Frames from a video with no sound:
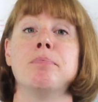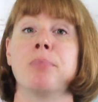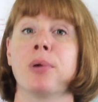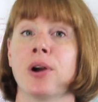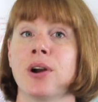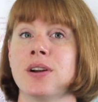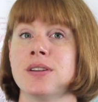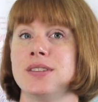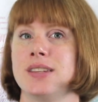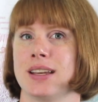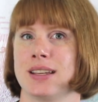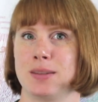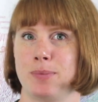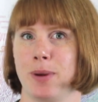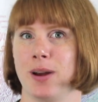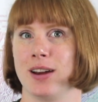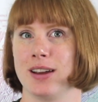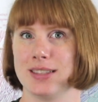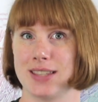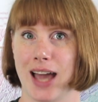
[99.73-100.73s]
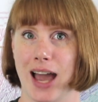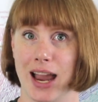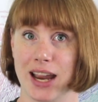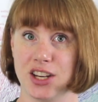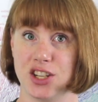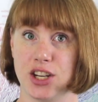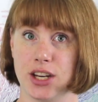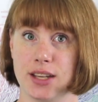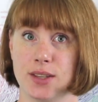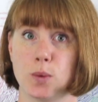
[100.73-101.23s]
birds experience
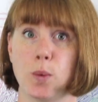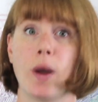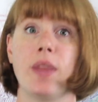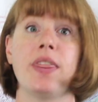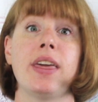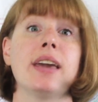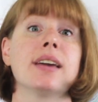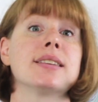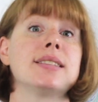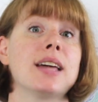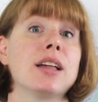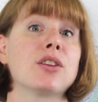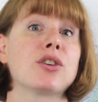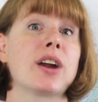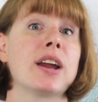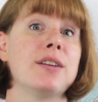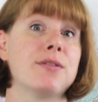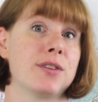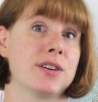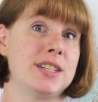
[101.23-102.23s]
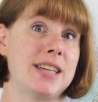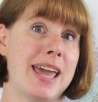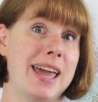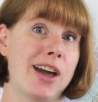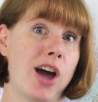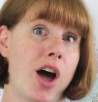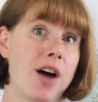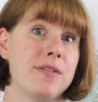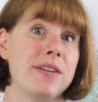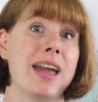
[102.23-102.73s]
high G's when they accelerate for
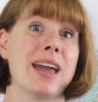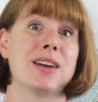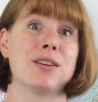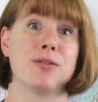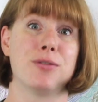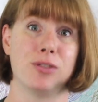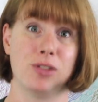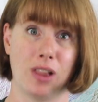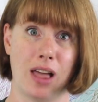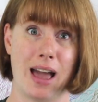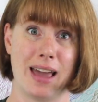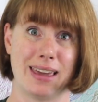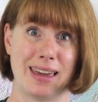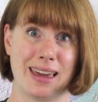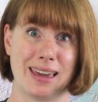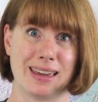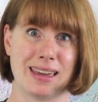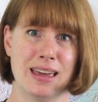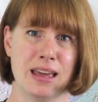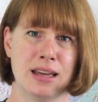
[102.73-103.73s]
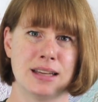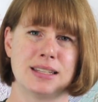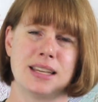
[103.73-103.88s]
takeoff and flying.